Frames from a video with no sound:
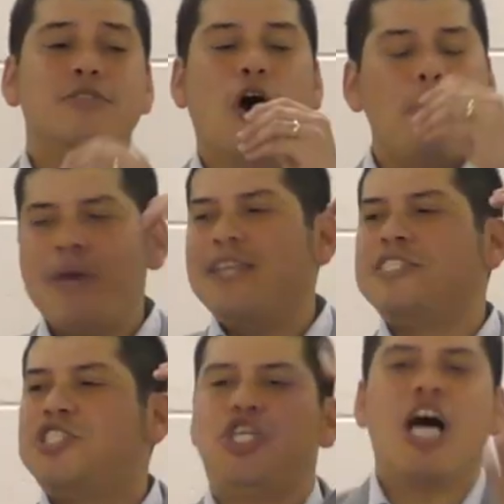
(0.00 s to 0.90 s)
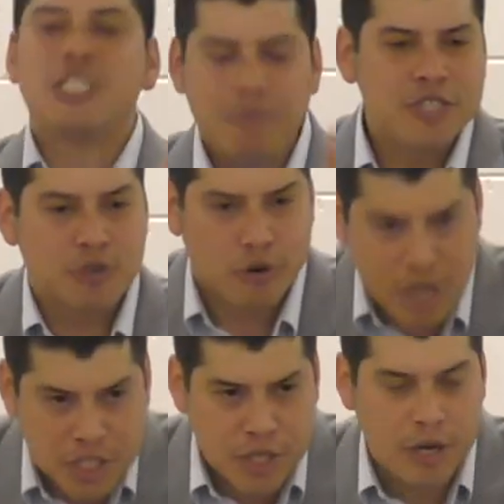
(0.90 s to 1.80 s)
don't be this judgmental
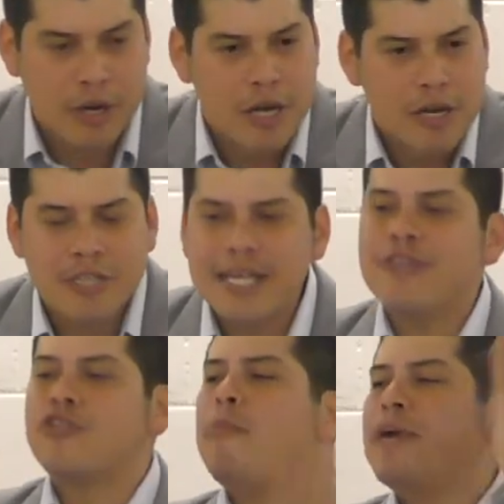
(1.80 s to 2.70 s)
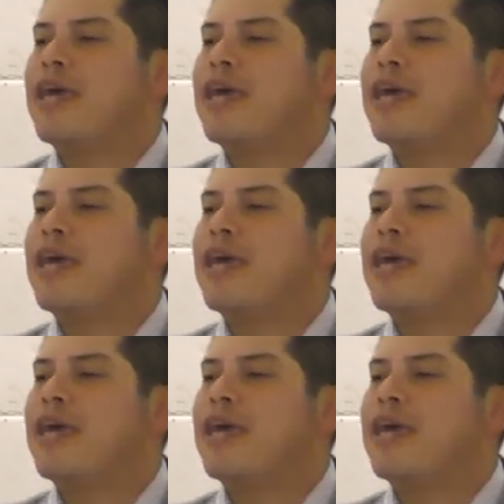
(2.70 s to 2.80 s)
Christian because, hey, don't be a